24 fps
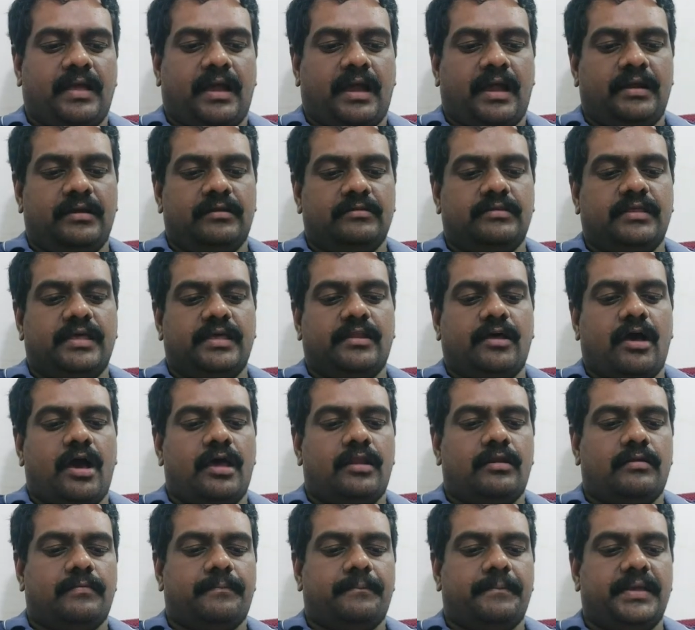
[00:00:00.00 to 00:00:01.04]
and there
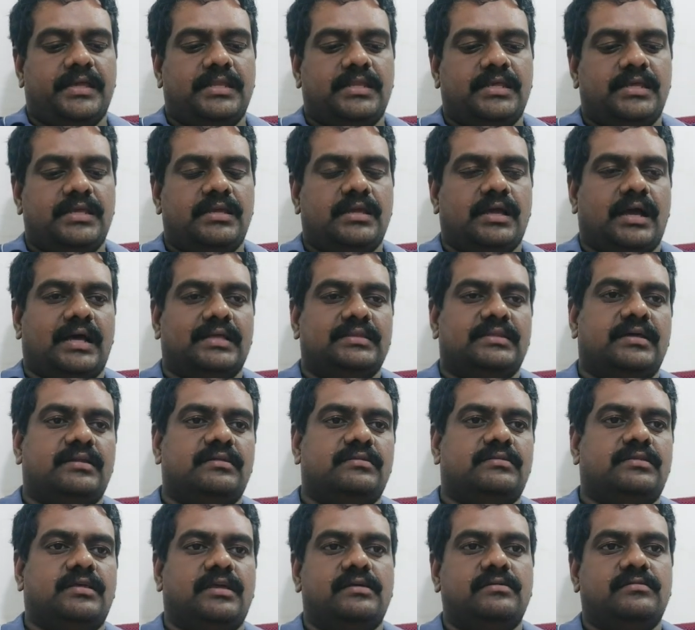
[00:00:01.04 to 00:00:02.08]
are many
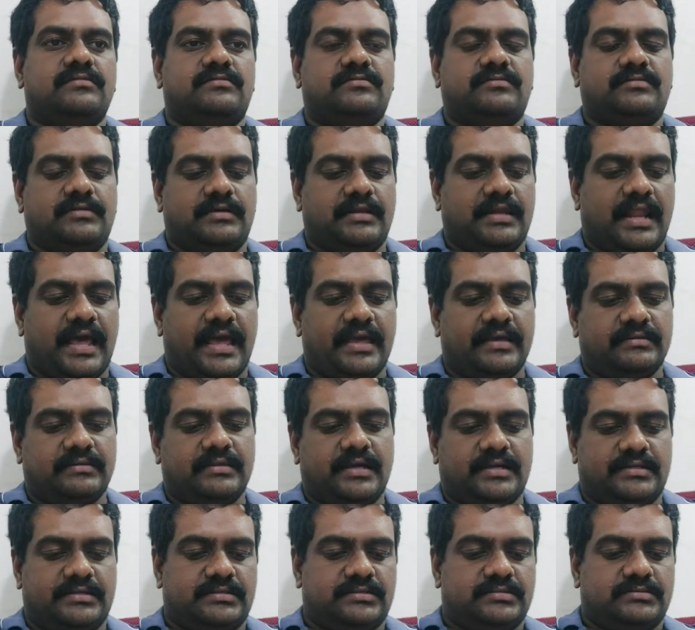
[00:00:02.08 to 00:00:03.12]
other things like
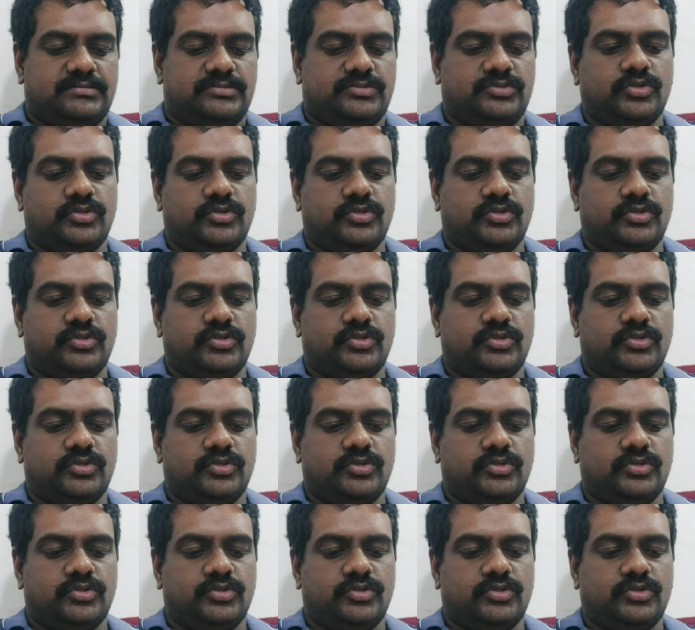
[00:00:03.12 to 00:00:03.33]
that.